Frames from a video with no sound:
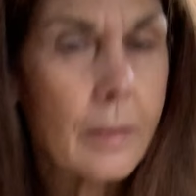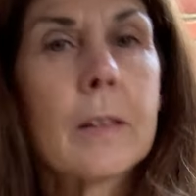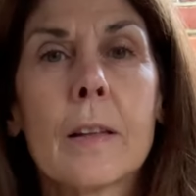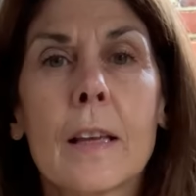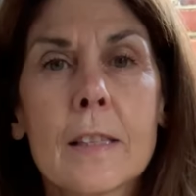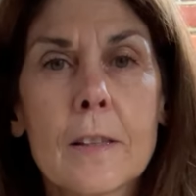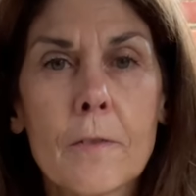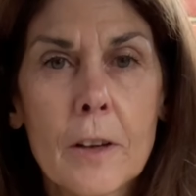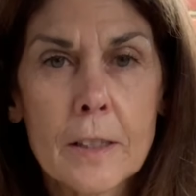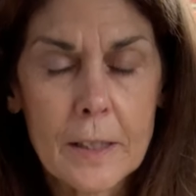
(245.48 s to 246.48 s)
So that's the
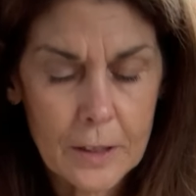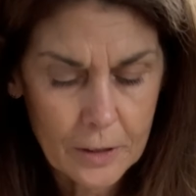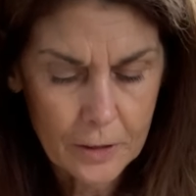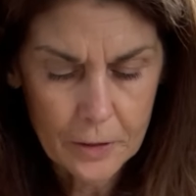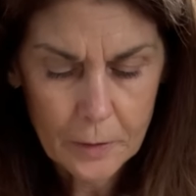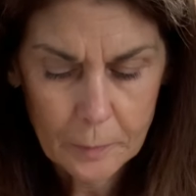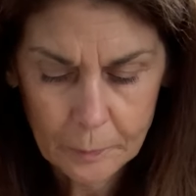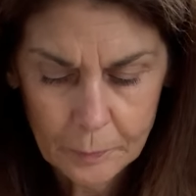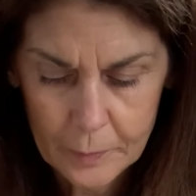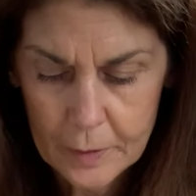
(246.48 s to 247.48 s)
first thing you do.
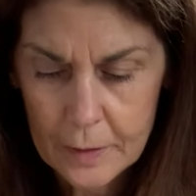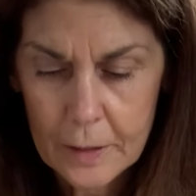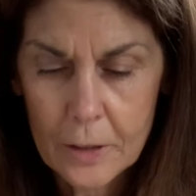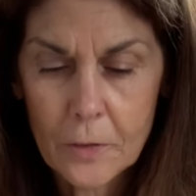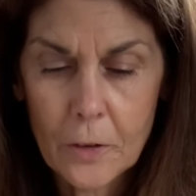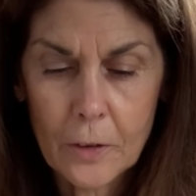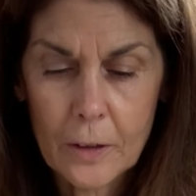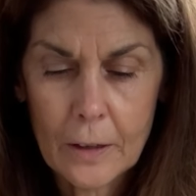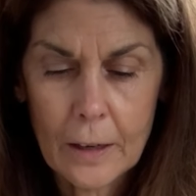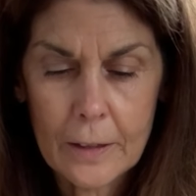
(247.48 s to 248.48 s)
So then you've got
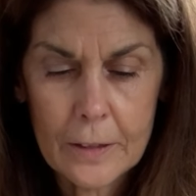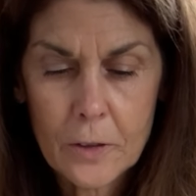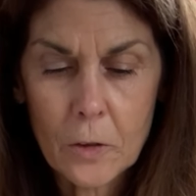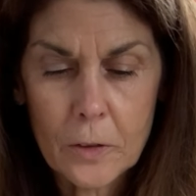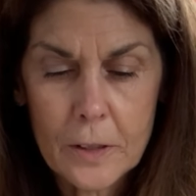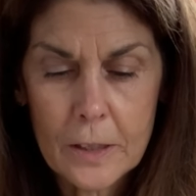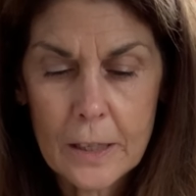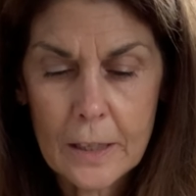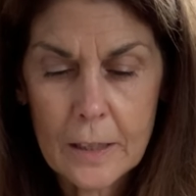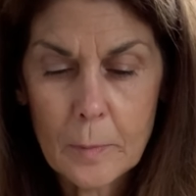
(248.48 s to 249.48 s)
like this
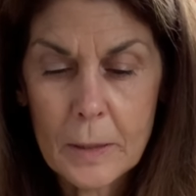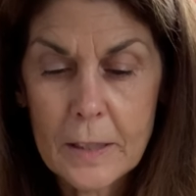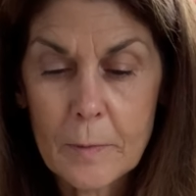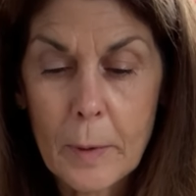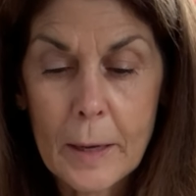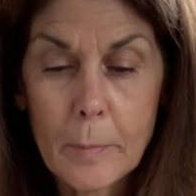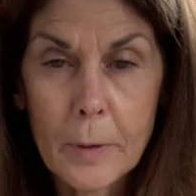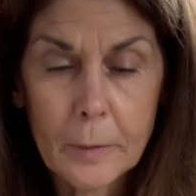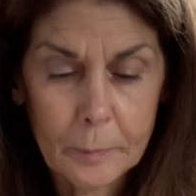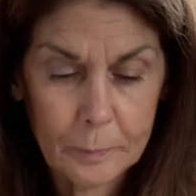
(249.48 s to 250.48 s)
concertina piece of
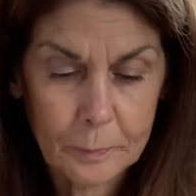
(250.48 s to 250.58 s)
paper,